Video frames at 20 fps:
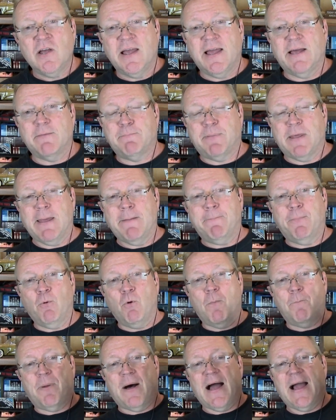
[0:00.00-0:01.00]
And people
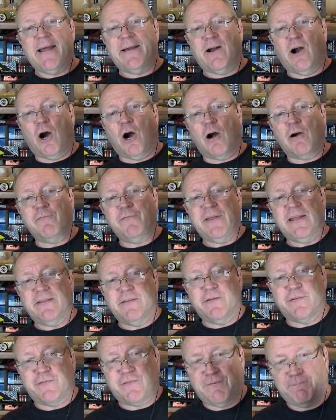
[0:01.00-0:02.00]
will buy an RV in
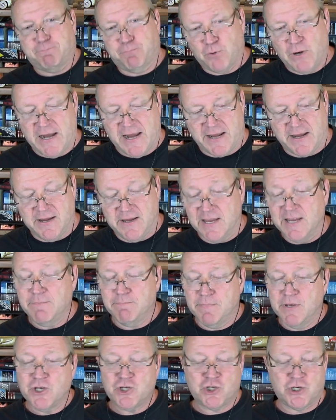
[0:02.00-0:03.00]
the spring
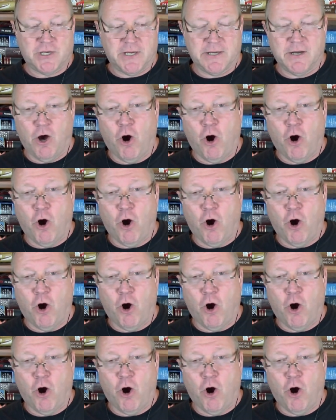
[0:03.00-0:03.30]
in Michigan,